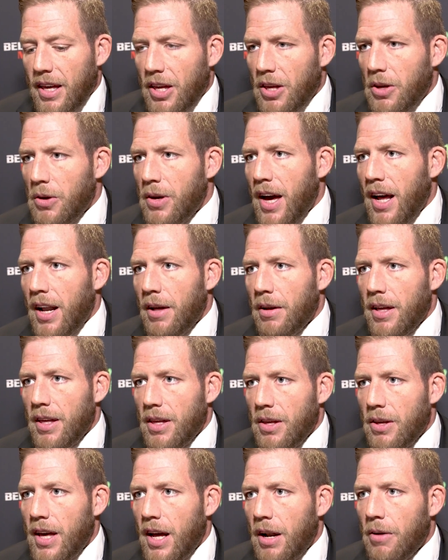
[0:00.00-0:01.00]
you gotta
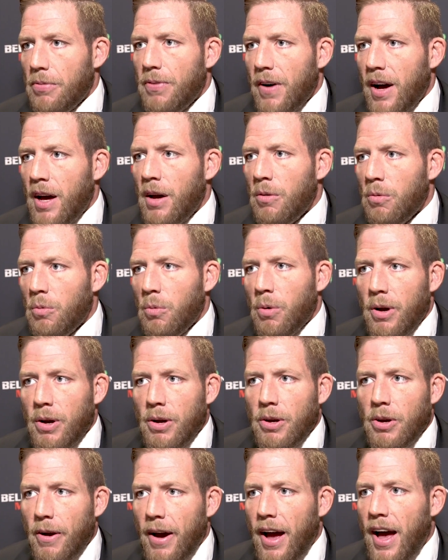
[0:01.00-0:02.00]
you gotta fight where
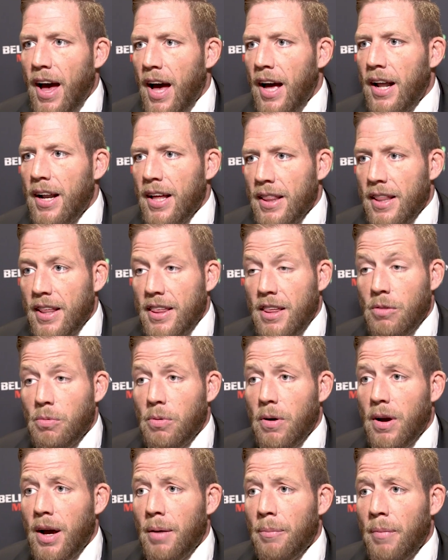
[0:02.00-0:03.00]
you're at, and this is
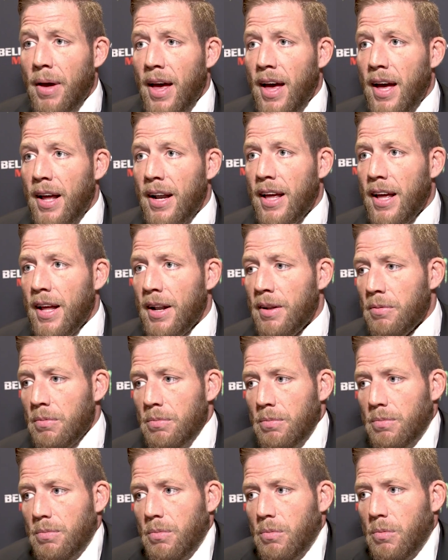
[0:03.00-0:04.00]
where I'm at, and
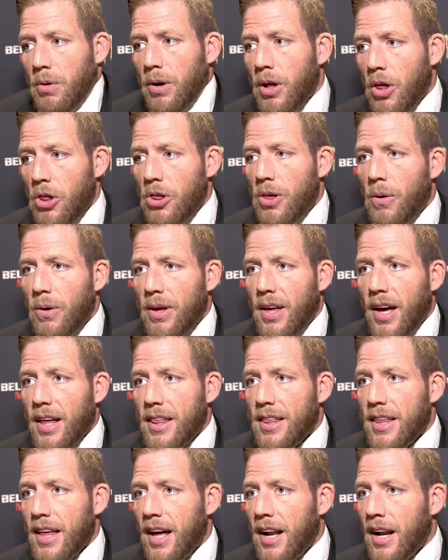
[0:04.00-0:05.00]
we're gonna
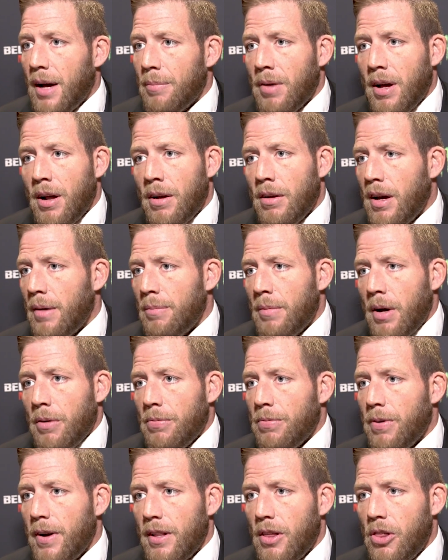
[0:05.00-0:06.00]
showcase that. I'm not I'm not
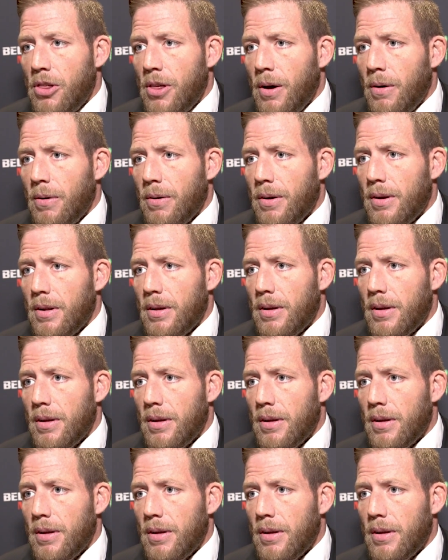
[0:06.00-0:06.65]
afraid to show it.